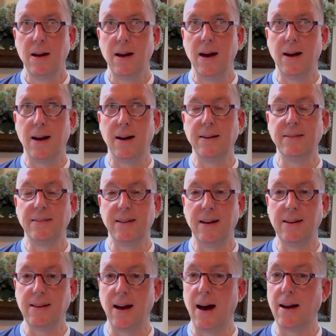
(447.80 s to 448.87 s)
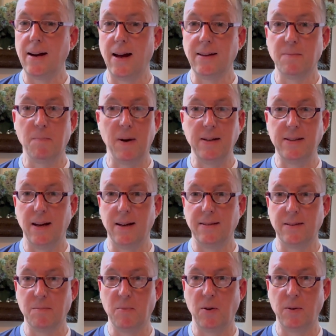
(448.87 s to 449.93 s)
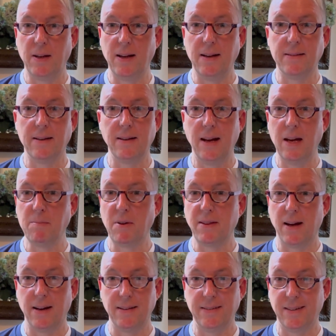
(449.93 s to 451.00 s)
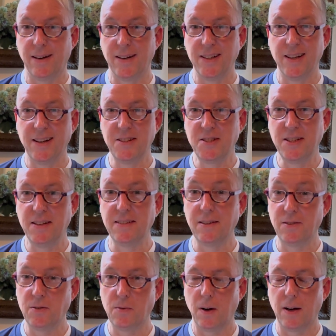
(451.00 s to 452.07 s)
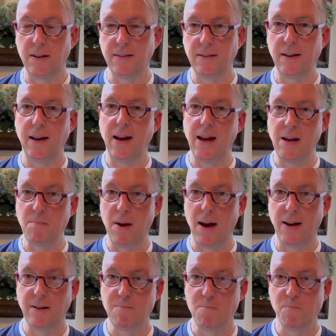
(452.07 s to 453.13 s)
And I say that as my testimony in the name of thy Son, Jesus Christ. Amen.